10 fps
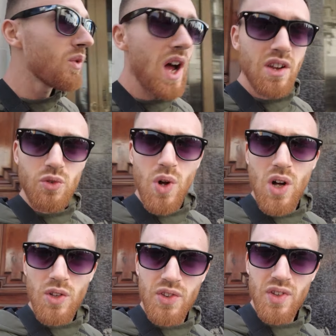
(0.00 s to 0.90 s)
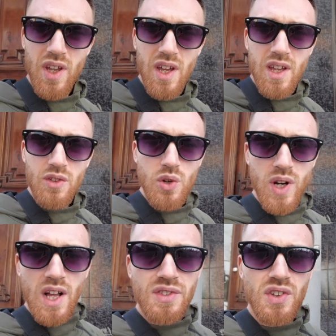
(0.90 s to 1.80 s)
where in the world do you
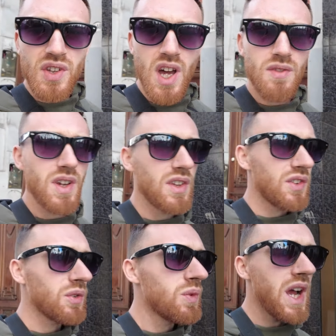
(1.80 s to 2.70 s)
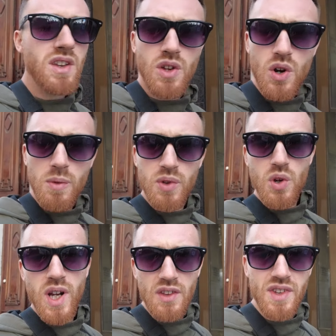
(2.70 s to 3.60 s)
get this service? Where in Europe do
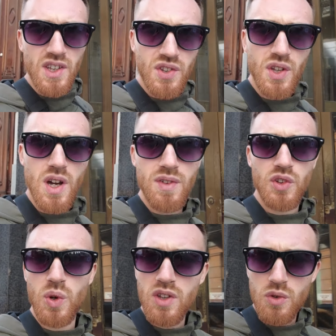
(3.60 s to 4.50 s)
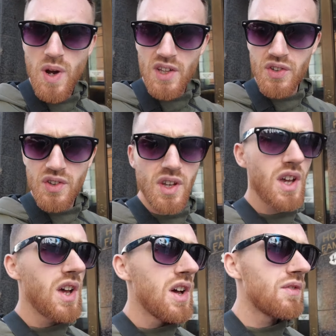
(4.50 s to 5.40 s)
you get that service? Or in the West
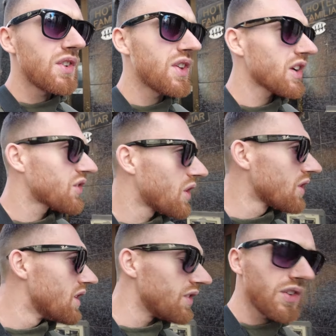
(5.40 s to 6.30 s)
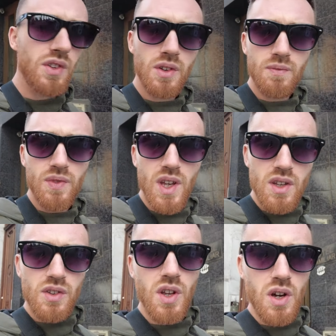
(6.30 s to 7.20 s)
for six dollars?
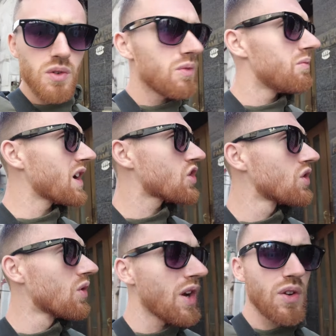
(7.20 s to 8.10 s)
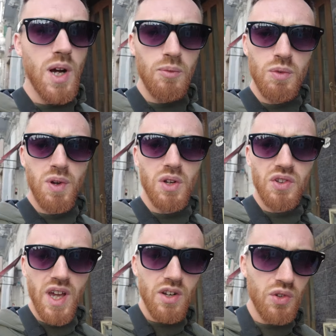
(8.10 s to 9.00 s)
So make sure when you come to
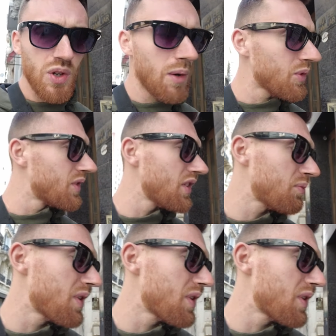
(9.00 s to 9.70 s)
Buenos Aires to come to this